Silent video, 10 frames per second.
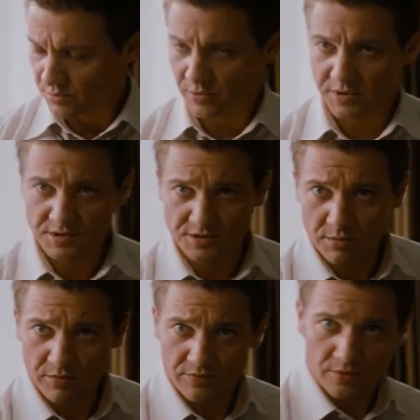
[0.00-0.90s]
This
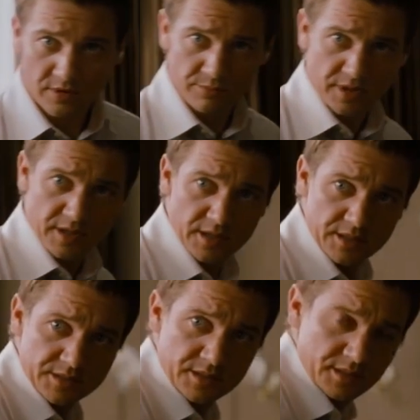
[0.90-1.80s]
operation's over before it even
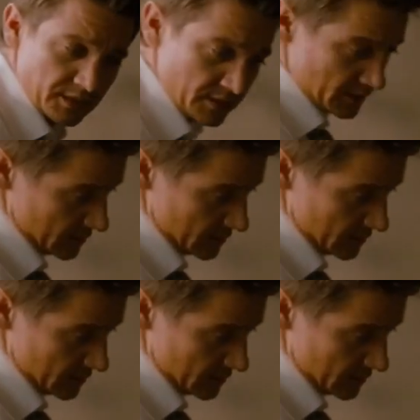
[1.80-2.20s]
begins. I'm